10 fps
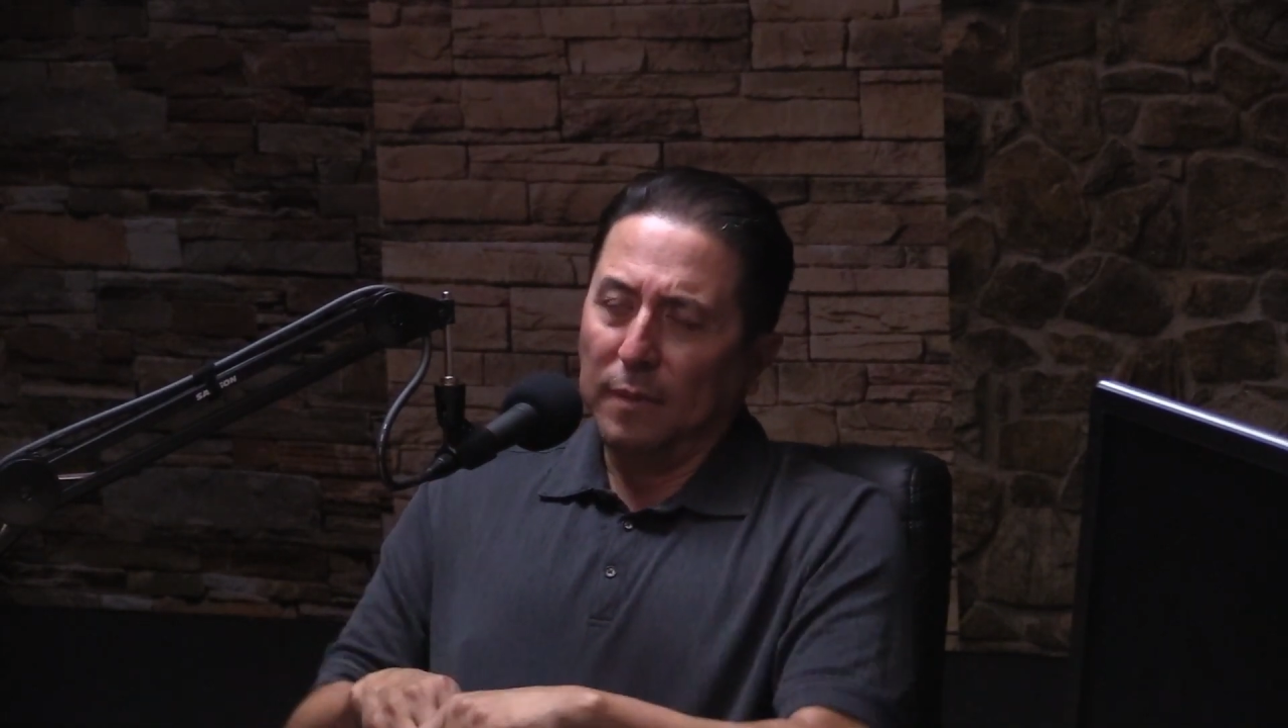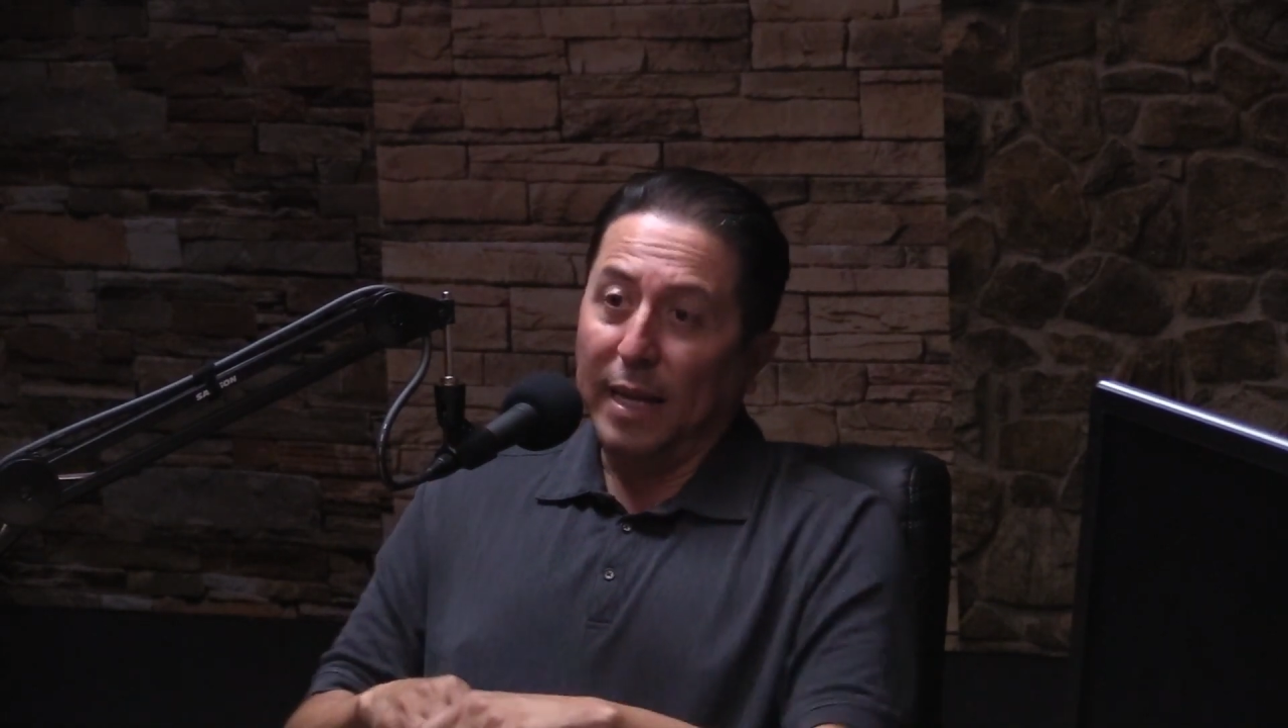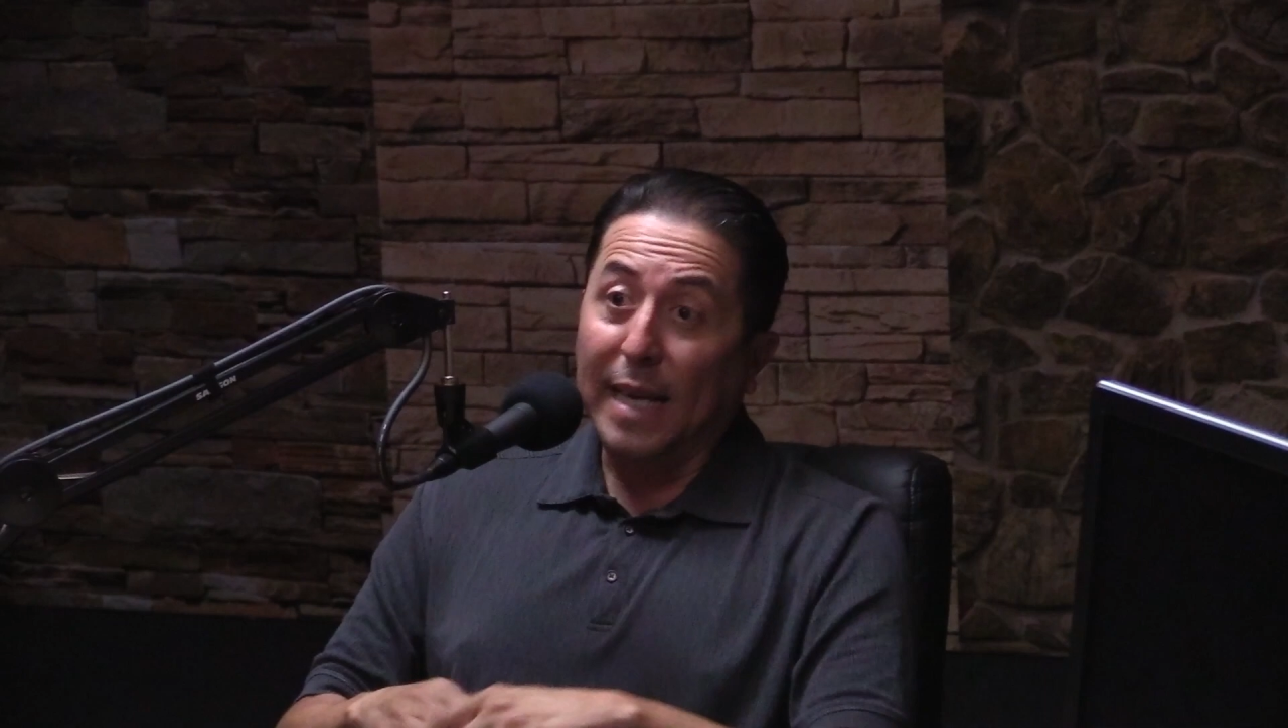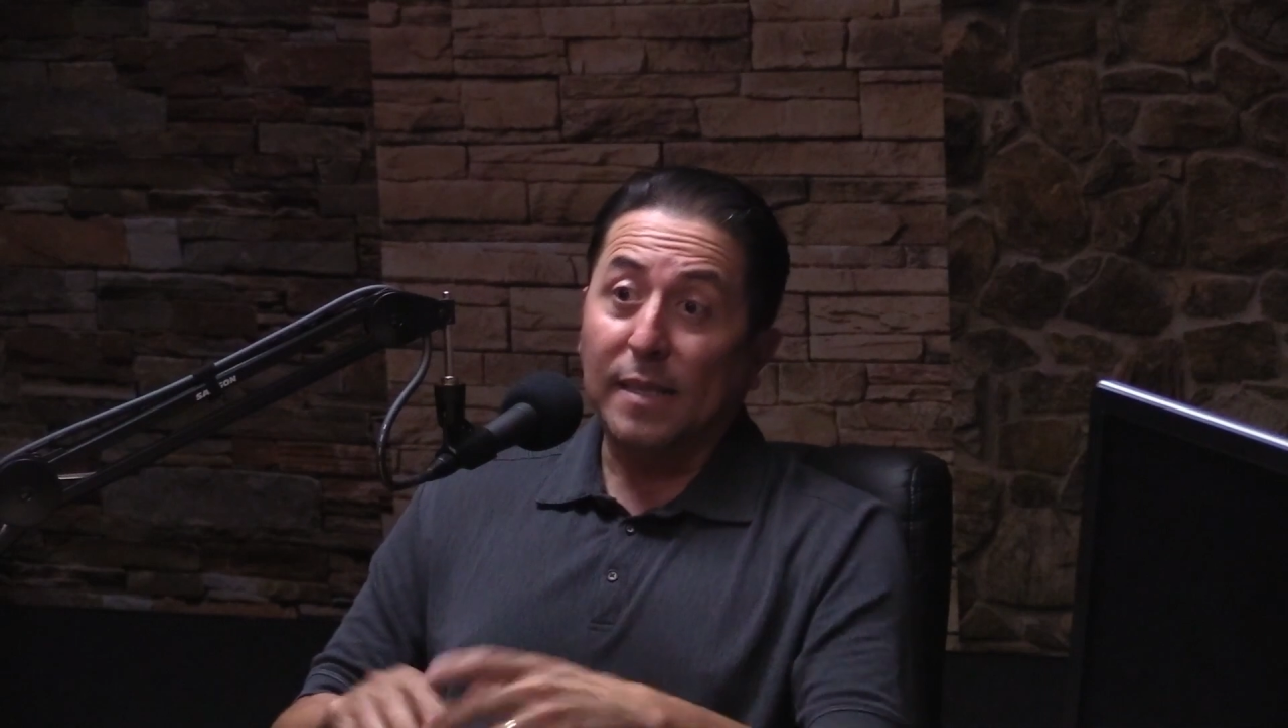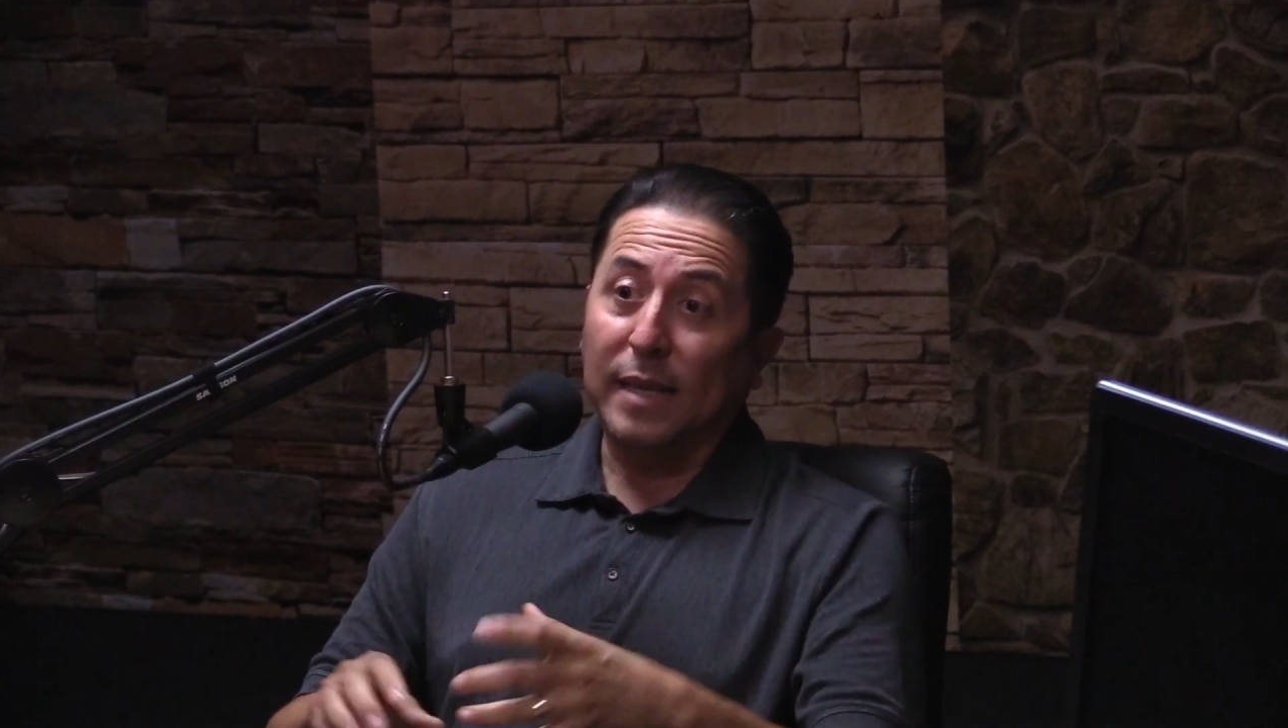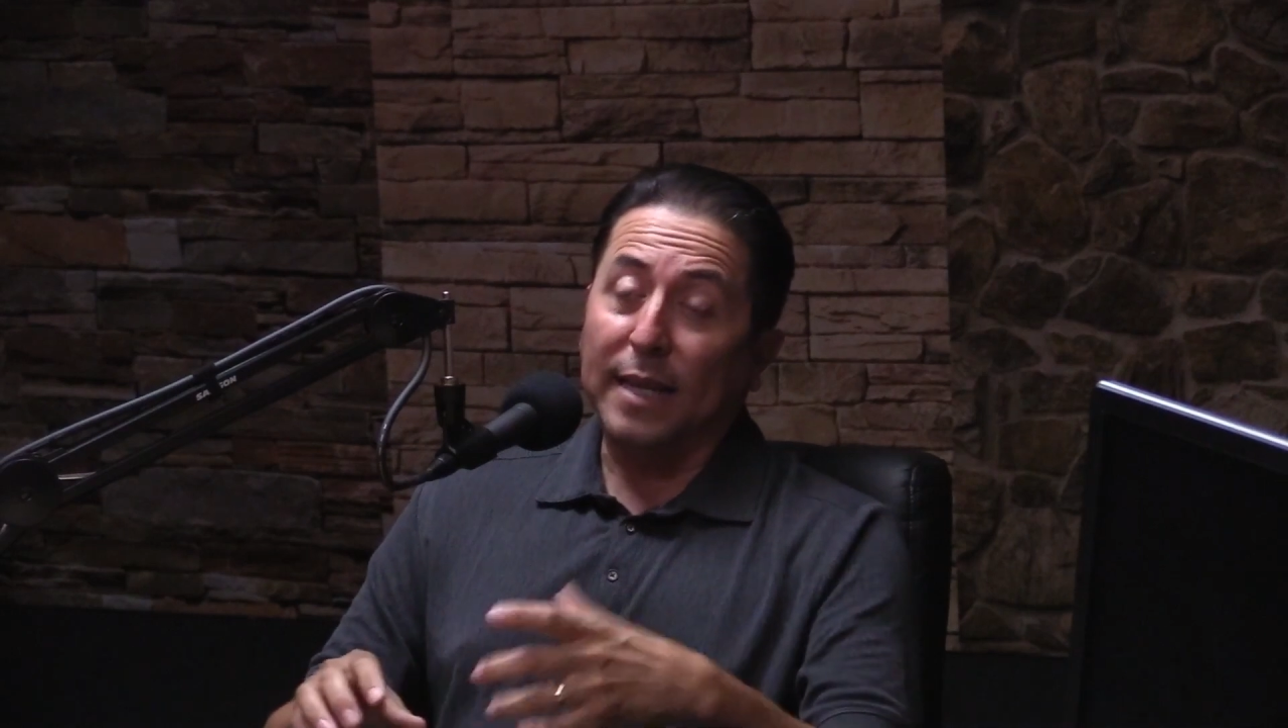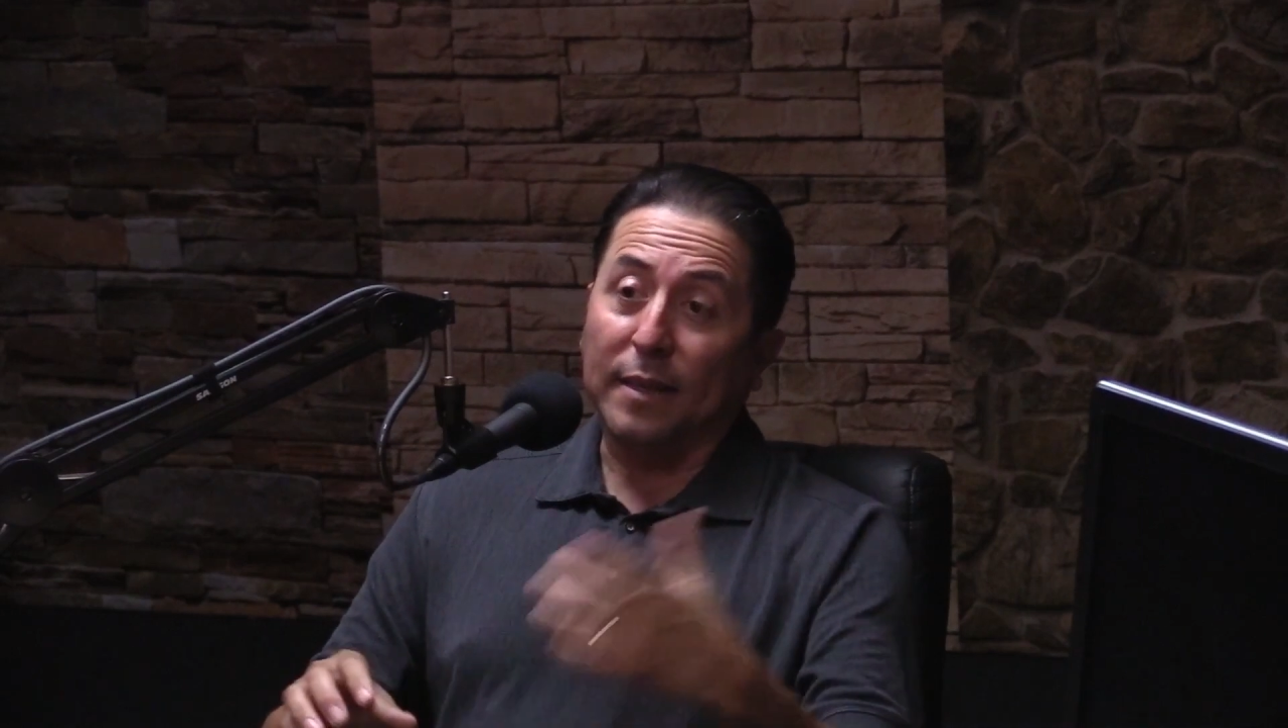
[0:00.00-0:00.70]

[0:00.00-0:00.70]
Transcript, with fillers: as at